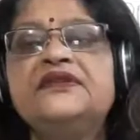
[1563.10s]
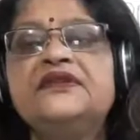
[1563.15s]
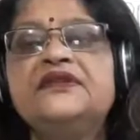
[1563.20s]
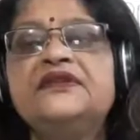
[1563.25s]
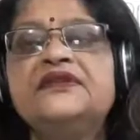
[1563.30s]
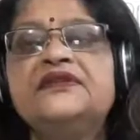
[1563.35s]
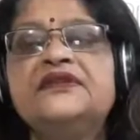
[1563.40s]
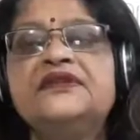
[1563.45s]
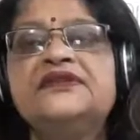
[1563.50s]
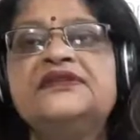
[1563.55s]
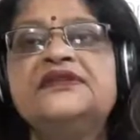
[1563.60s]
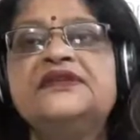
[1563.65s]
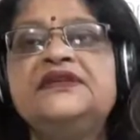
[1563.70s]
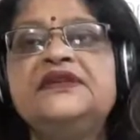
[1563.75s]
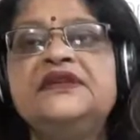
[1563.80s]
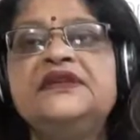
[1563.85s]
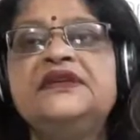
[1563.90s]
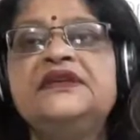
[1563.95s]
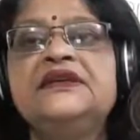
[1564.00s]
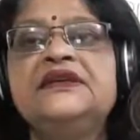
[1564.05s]
they
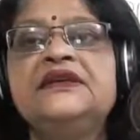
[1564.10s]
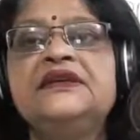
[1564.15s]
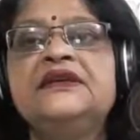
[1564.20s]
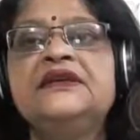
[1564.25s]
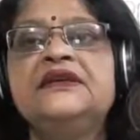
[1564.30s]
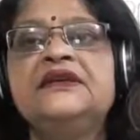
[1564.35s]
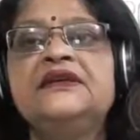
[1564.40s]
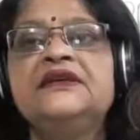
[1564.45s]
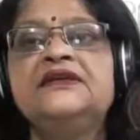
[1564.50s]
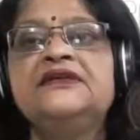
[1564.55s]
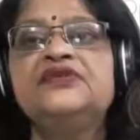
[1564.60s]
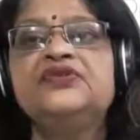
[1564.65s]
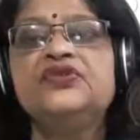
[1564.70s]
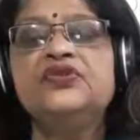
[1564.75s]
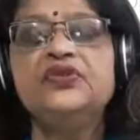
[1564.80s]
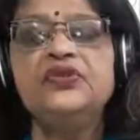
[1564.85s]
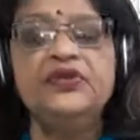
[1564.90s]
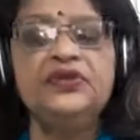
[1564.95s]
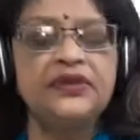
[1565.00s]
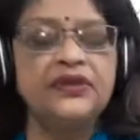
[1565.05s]
see.
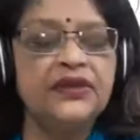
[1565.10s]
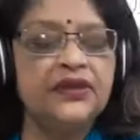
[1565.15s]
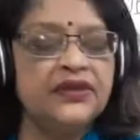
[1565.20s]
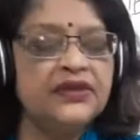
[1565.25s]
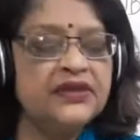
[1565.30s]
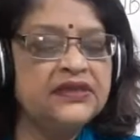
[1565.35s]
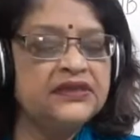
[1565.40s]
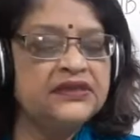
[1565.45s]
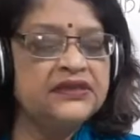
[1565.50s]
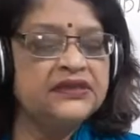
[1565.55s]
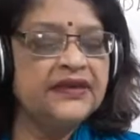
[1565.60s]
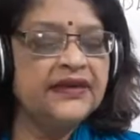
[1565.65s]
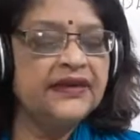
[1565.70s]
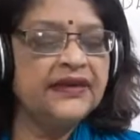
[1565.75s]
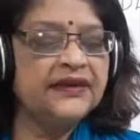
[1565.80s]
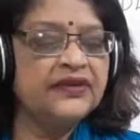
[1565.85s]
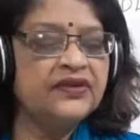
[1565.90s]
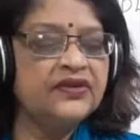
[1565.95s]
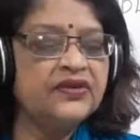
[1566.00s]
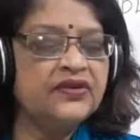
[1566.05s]
So he is
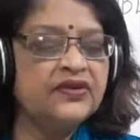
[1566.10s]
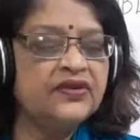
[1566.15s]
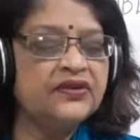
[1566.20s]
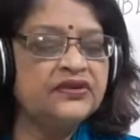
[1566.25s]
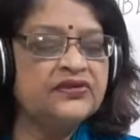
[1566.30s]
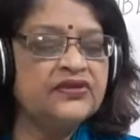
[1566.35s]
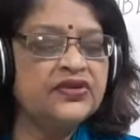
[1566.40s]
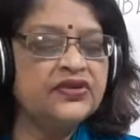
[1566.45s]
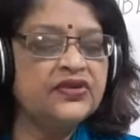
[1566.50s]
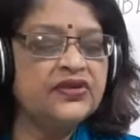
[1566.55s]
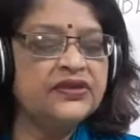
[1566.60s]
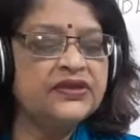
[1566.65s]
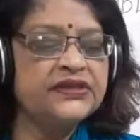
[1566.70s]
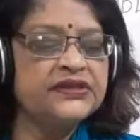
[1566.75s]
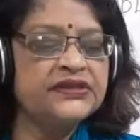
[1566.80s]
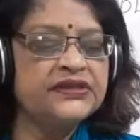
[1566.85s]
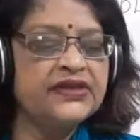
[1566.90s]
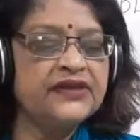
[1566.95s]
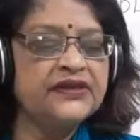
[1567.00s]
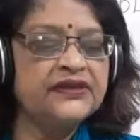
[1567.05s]
telling, Gerald is
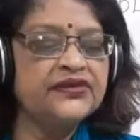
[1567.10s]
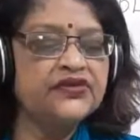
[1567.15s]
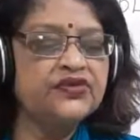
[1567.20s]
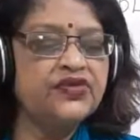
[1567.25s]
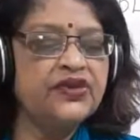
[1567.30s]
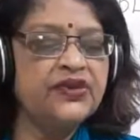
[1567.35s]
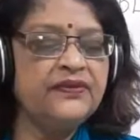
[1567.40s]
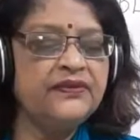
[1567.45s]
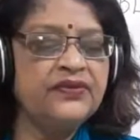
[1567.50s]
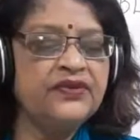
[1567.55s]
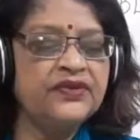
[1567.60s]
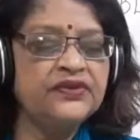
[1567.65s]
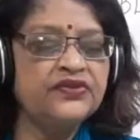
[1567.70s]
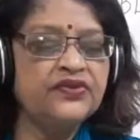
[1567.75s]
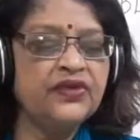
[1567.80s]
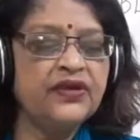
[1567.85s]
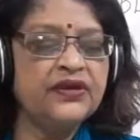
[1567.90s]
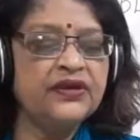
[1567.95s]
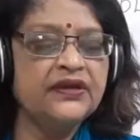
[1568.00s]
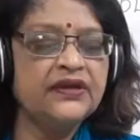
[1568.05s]
telling to him that you
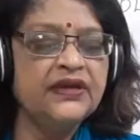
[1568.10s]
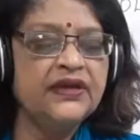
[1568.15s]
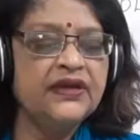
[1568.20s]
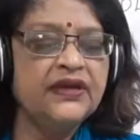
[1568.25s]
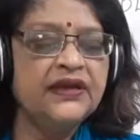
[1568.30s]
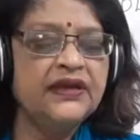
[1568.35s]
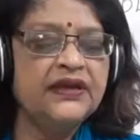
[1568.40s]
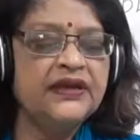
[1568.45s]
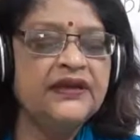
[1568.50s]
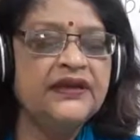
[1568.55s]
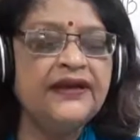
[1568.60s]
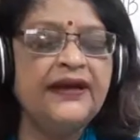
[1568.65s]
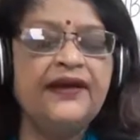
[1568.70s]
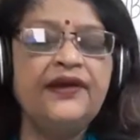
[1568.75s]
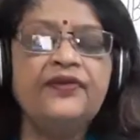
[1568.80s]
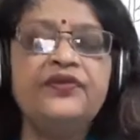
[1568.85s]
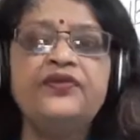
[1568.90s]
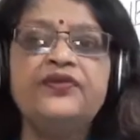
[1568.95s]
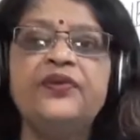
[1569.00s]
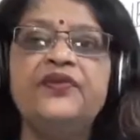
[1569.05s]
are
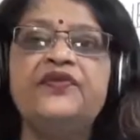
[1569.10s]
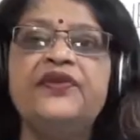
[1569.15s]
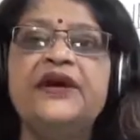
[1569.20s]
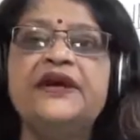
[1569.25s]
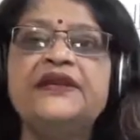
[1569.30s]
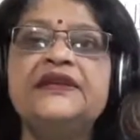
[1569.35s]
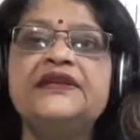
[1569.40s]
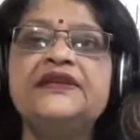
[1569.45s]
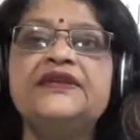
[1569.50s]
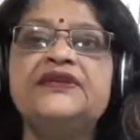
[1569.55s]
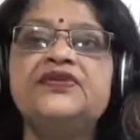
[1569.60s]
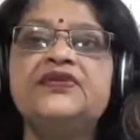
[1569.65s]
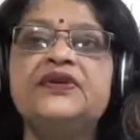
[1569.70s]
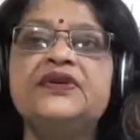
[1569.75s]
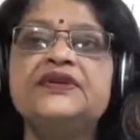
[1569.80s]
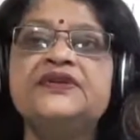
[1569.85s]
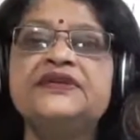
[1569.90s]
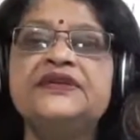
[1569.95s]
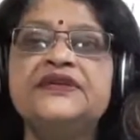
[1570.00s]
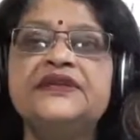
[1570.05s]
now finally you are
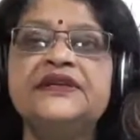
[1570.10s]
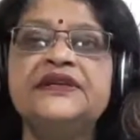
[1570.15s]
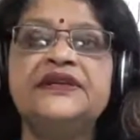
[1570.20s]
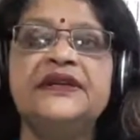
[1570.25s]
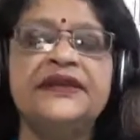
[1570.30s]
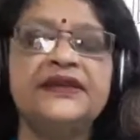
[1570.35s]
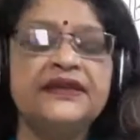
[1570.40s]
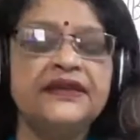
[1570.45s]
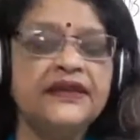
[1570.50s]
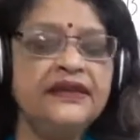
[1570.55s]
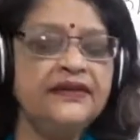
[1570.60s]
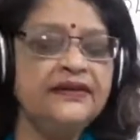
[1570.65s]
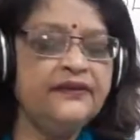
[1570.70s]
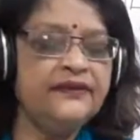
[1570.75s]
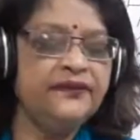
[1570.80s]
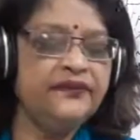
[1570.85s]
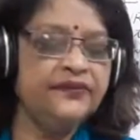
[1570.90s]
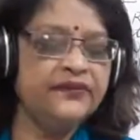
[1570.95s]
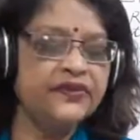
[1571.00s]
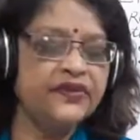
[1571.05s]
sitting like a
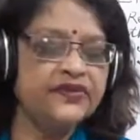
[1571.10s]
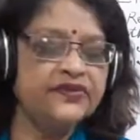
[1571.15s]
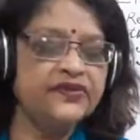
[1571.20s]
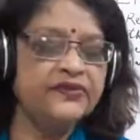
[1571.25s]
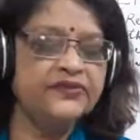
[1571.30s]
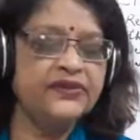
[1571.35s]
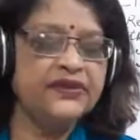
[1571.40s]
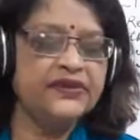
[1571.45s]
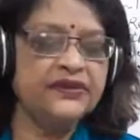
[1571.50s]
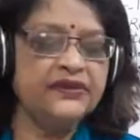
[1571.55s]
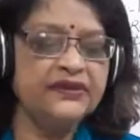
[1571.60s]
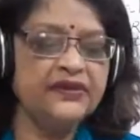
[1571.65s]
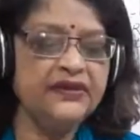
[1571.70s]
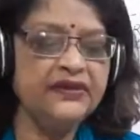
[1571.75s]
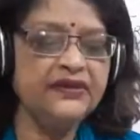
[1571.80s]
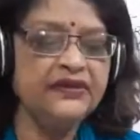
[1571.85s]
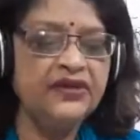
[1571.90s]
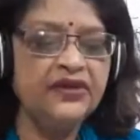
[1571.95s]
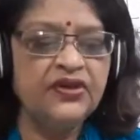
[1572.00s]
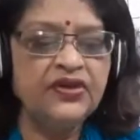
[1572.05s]
sympathetic
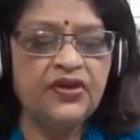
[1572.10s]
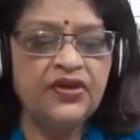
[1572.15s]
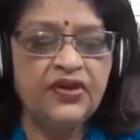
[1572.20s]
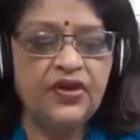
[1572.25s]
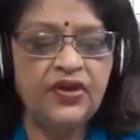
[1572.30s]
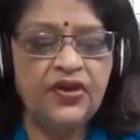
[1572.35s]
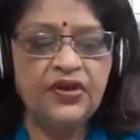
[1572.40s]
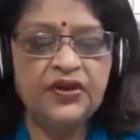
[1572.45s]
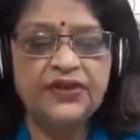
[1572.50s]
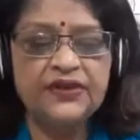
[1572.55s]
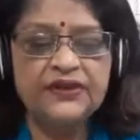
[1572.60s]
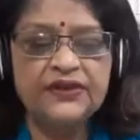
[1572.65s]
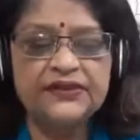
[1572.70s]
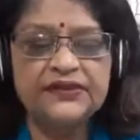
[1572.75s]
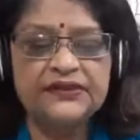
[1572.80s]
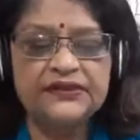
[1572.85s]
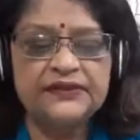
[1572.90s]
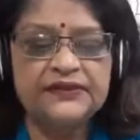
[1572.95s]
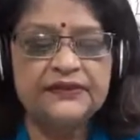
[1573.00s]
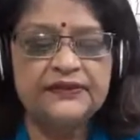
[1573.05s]

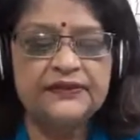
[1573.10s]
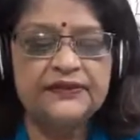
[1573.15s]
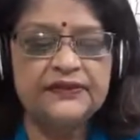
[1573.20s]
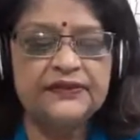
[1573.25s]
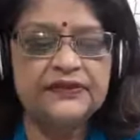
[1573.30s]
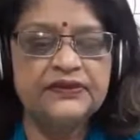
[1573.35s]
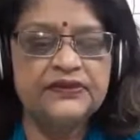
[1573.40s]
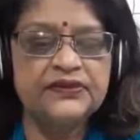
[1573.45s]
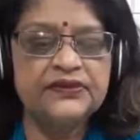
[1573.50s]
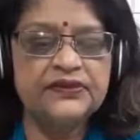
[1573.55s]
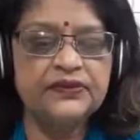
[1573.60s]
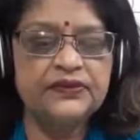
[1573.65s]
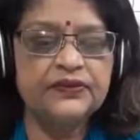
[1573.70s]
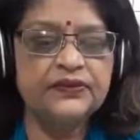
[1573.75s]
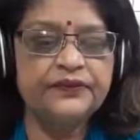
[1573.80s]
audience. So